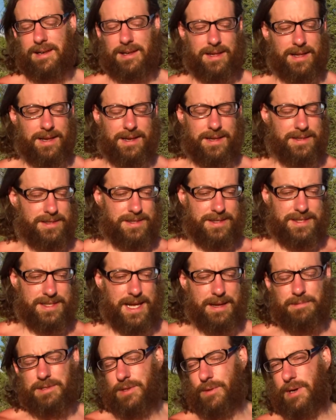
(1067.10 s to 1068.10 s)
And it's the
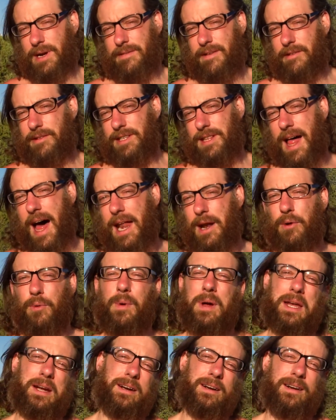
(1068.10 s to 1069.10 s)
same story of every lotto
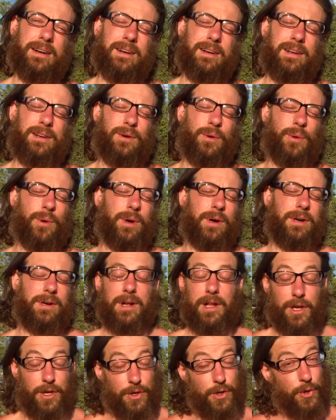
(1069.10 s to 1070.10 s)
winner, or
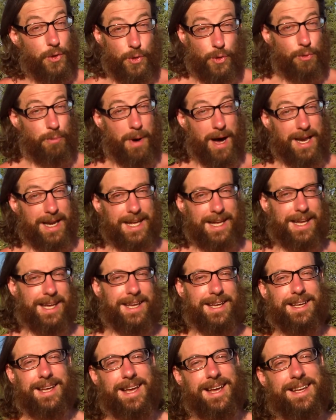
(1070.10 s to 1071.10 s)
new money,
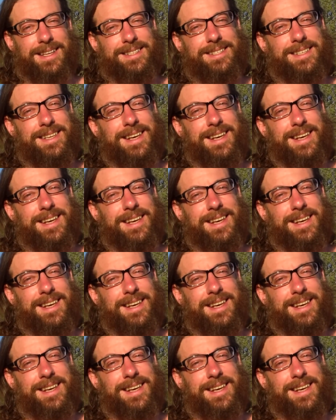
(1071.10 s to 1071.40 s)
as